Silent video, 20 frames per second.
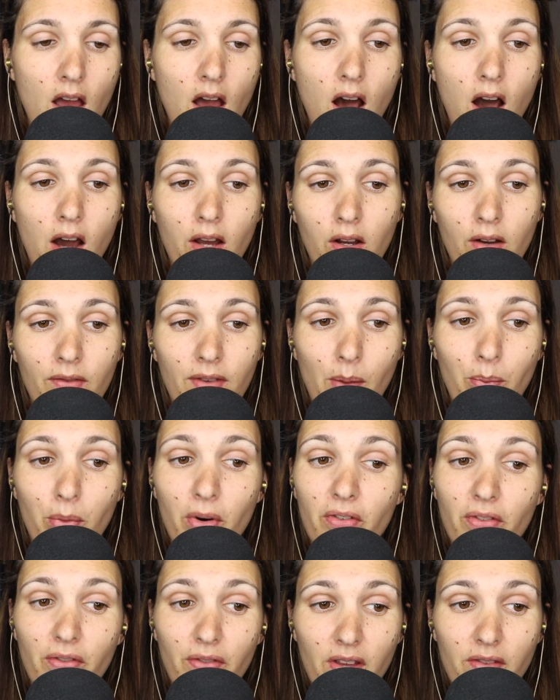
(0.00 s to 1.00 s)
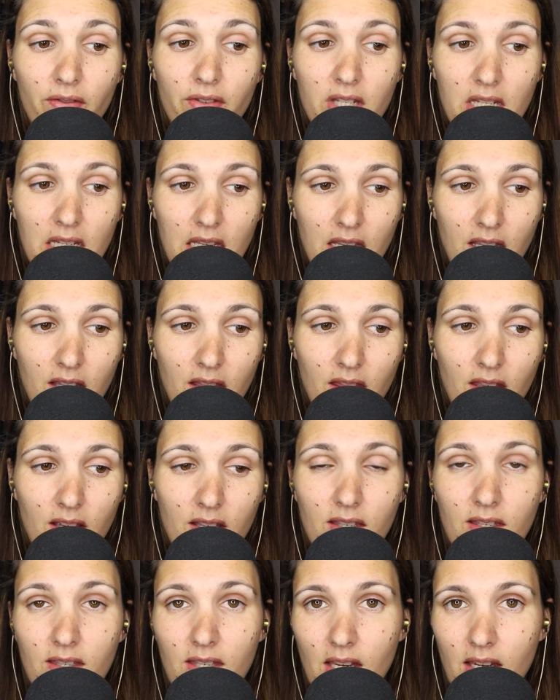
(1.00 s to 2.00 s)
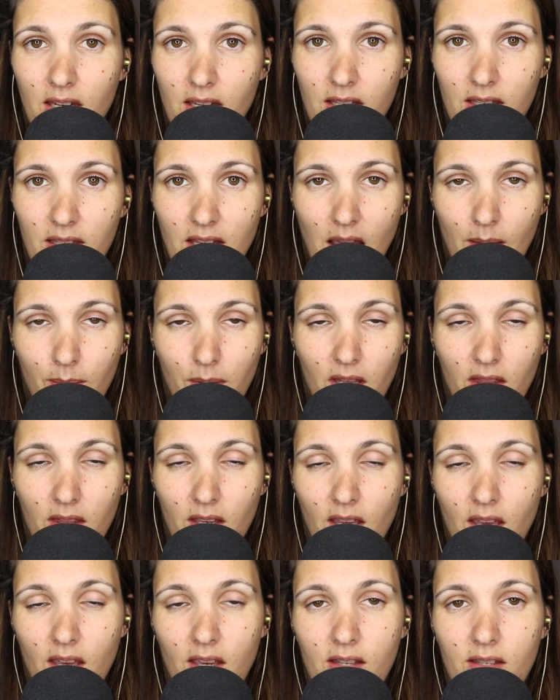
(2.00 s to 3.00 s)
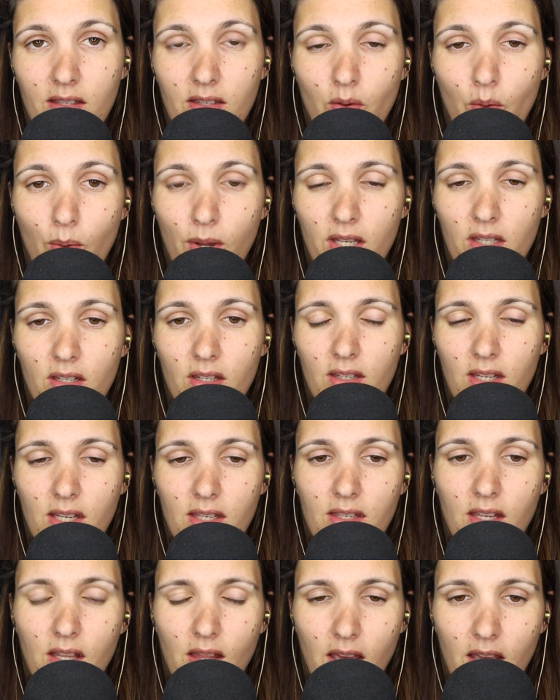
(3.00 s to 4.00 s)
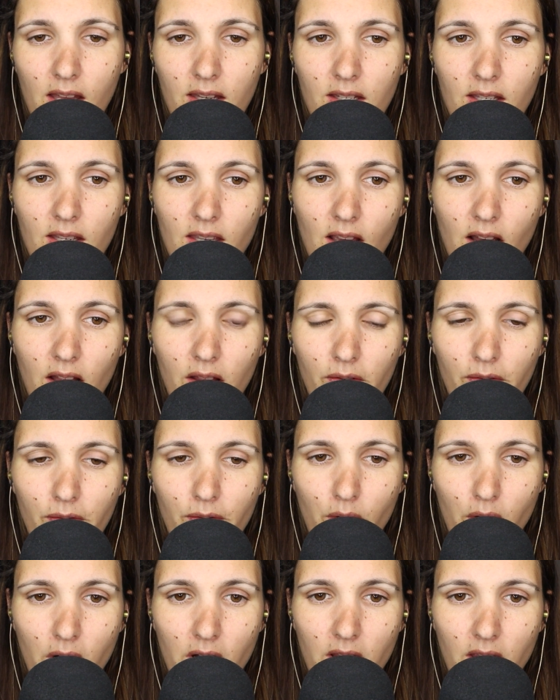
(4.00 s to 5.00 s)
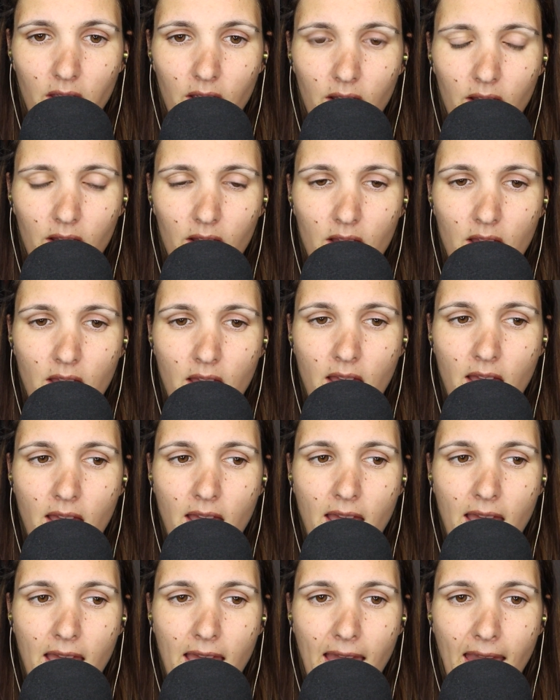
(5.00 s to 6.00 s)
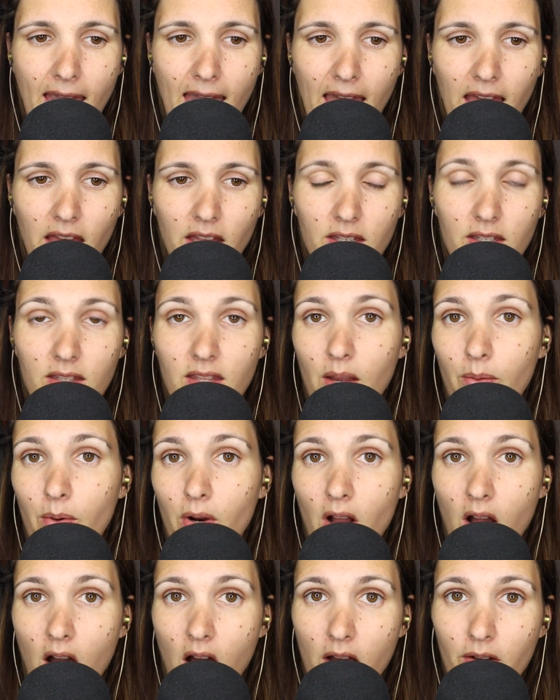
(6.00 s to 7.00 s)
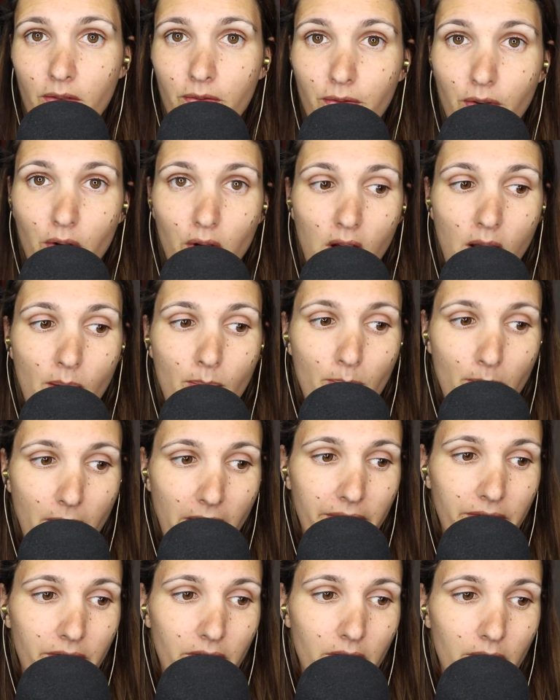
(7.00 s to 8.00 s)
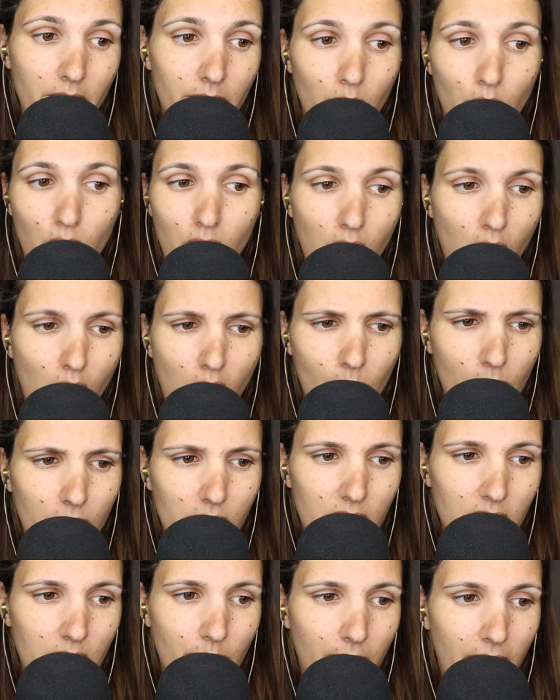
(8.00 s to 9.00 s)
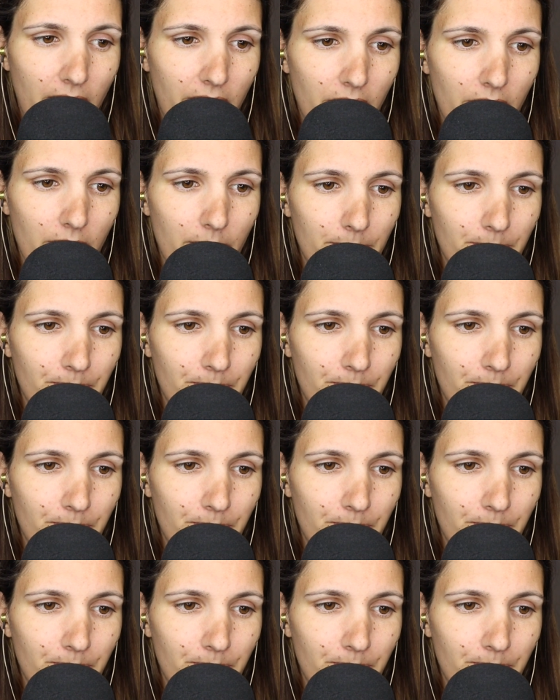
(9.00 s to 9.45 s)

On November 15th, Sidney, Tammy, and the kids went to Disneyland in California, and they were gone for a month, or almost a month.